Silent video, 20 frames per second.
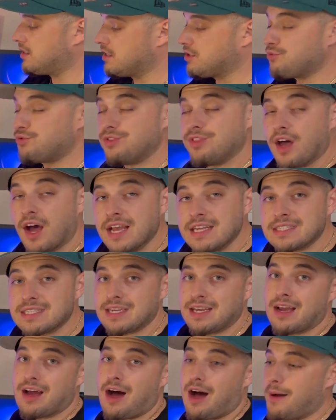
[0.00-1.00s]
It's nice
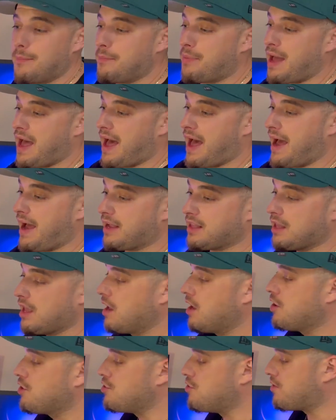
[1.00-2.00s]
and compact.
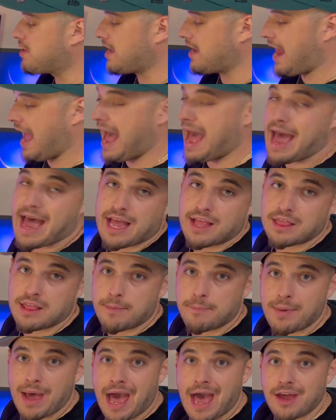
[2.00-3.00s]
You can add the
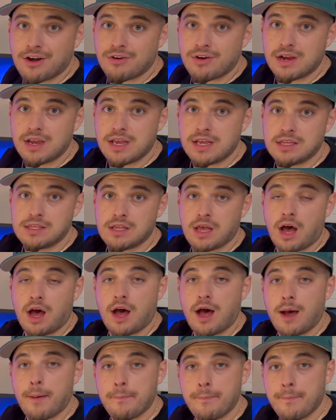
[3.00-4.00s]
batteries,
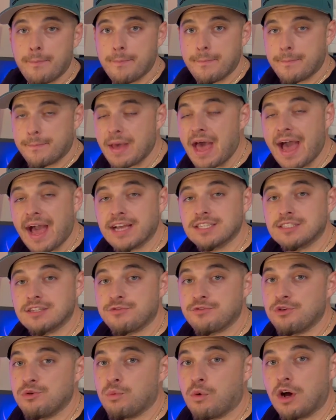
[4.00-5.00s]
packs
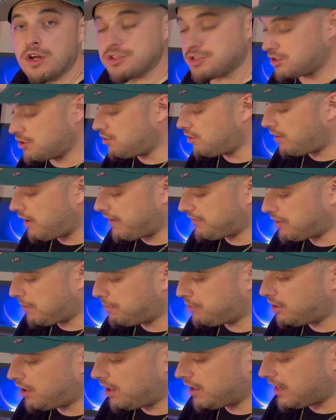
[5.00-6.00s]
if you want, so you don't have to
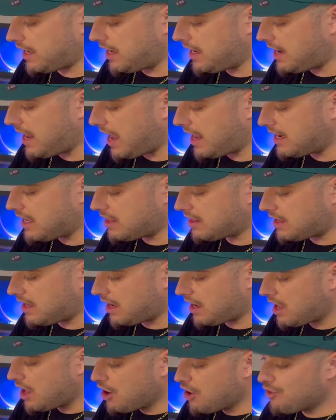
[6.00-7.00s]
plug in
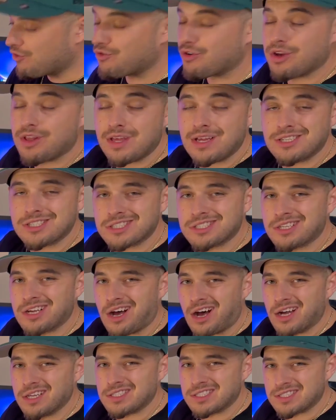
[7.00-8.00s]
anything. Really just
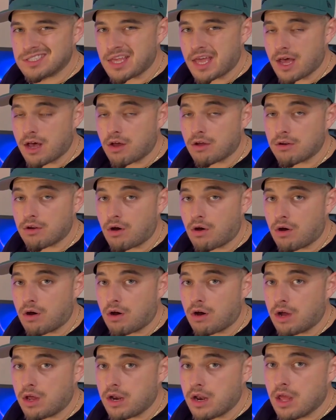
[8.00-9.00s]
cuts down
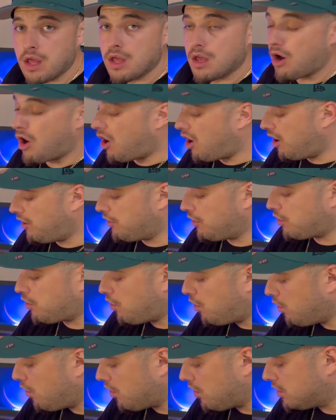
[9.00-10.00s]
on all the
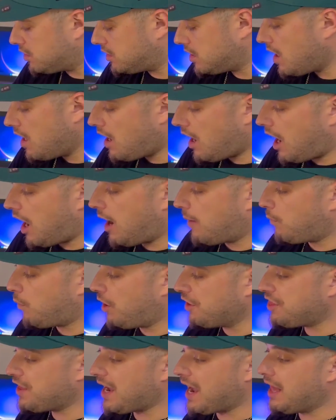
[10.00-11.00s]
cords.
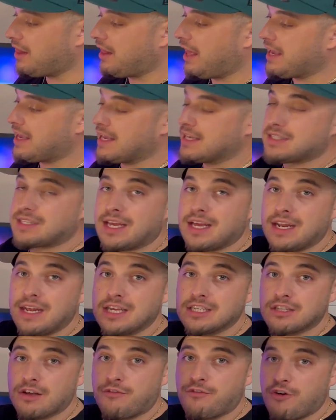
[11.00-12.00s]
One thing I like is it
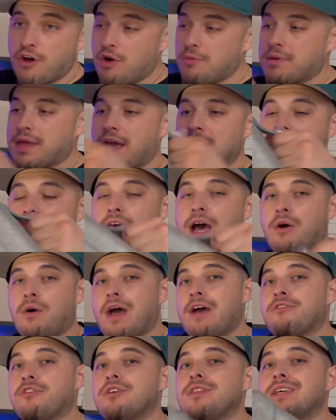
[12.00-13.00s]
is a phone case.
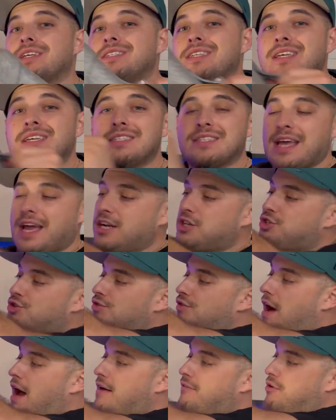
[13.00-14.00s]
However, this is a
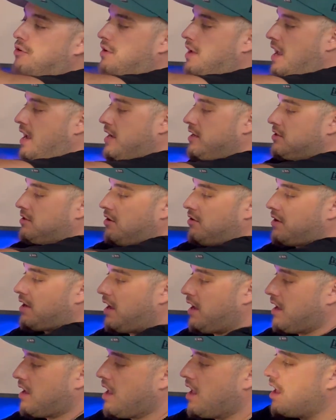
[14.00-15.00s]
travel case,
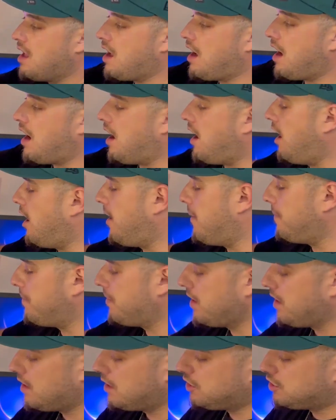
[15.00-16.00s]
okay?
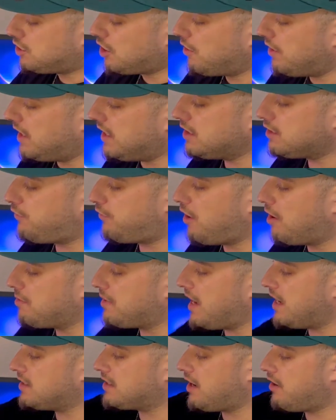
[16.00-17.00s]
So it is a phone
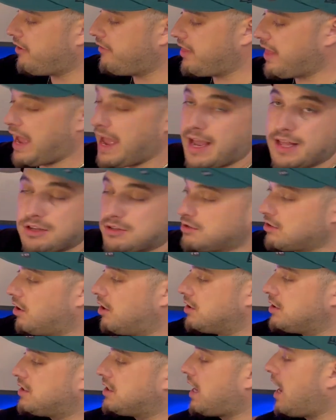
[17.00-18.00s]
case. However, the handles are
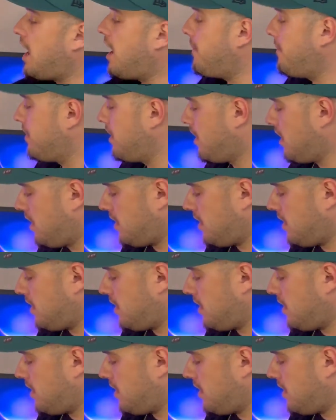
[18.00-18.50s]
on top.